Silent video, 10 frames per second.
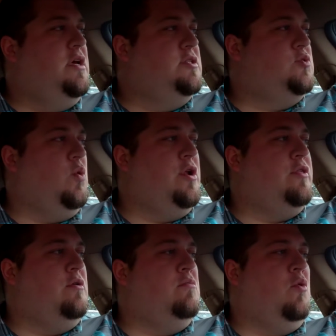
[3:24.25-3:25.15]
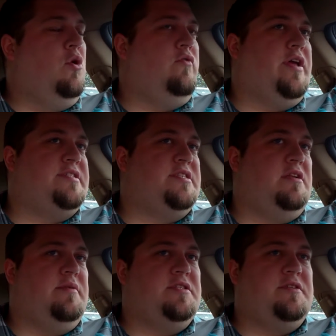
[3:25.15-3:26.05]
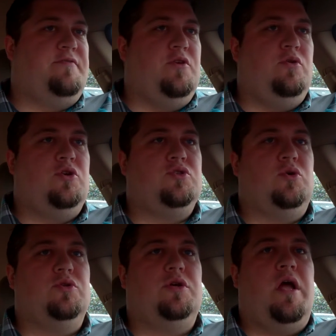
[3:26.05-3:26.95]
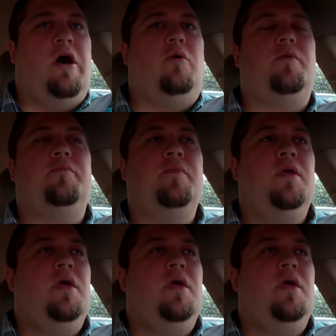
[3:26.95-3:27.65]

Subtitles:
It's one of their more recent, but it's a few years older album,